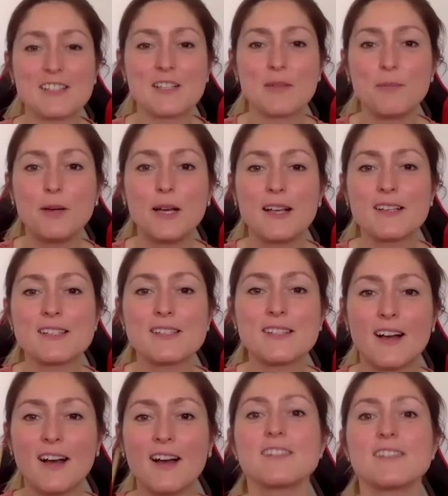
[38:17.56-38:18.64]
the best
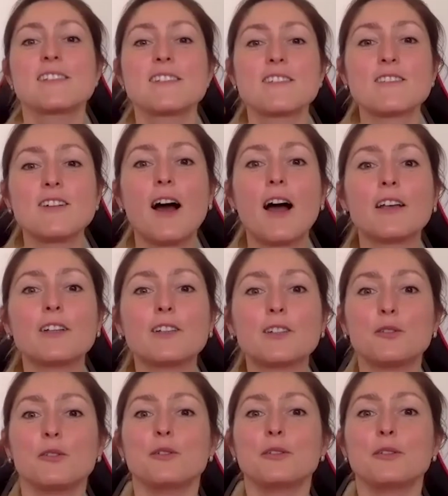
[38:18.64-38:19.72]
answer I
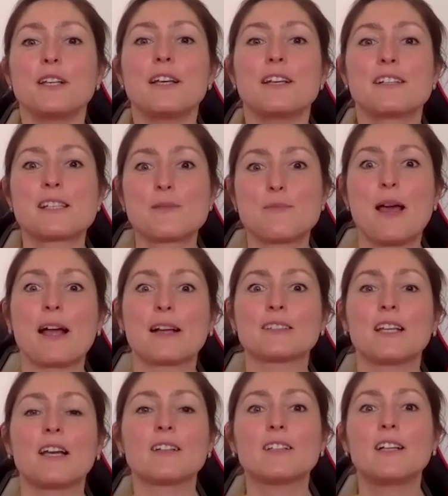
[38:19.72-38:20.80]
could expect.
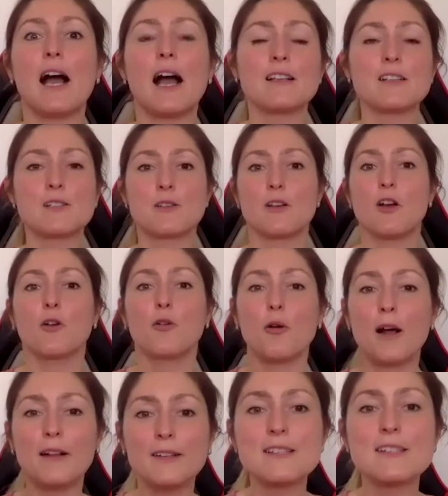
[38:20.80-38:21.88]
And guys who
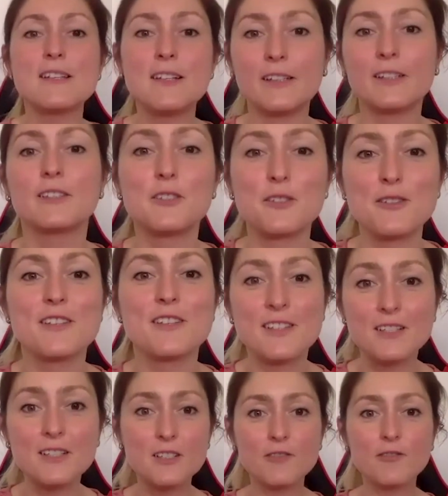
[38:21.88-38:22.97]
are listening to this
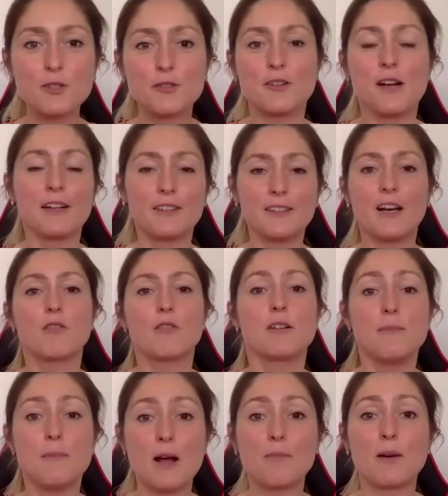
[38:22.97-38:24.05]
interview right now,
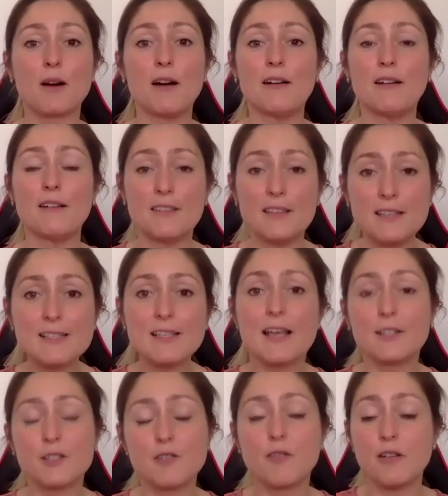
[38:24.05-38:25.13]
remember, this
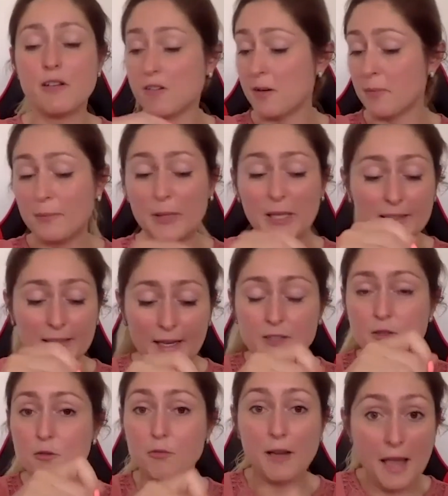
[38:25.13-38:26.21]
actually
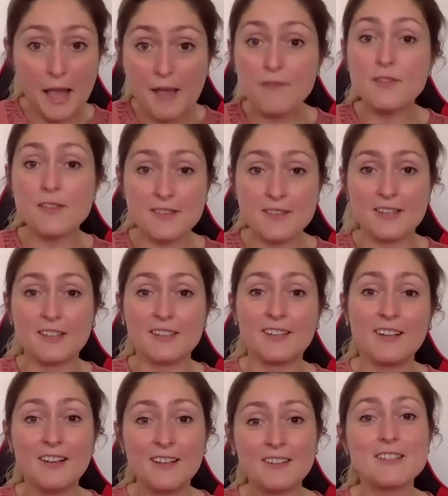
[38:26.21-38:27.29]
replicates to everything.
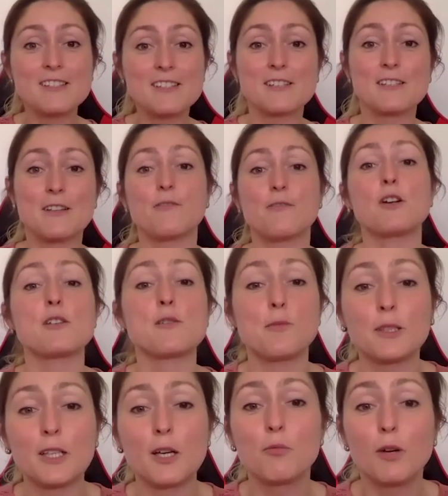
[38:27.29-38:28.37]
This is the first
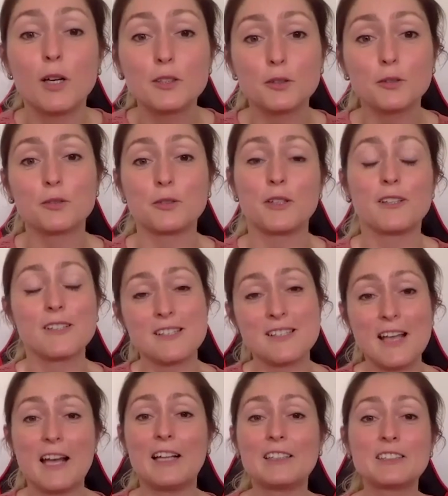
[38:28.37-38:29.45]
what I want you to
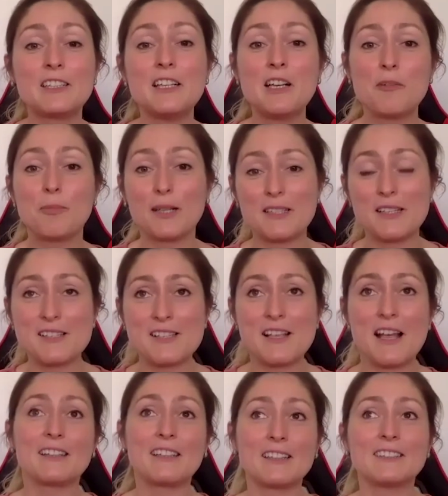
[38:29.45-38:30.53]
understand. But
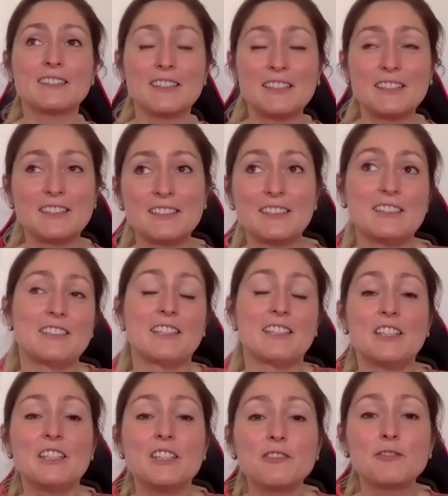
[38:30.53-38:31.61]
second, indeed,
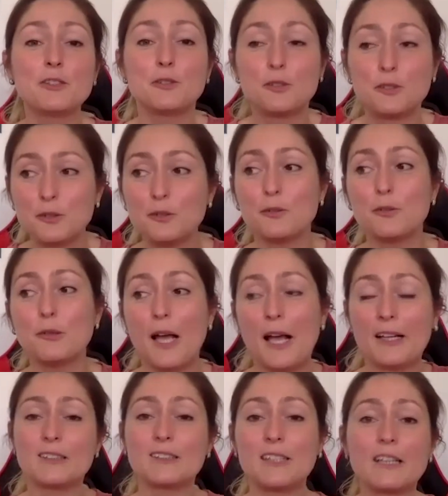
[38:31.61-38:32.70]
if you do
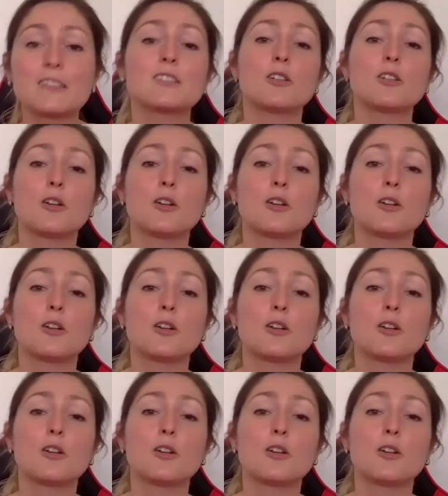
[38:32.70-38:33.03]
and get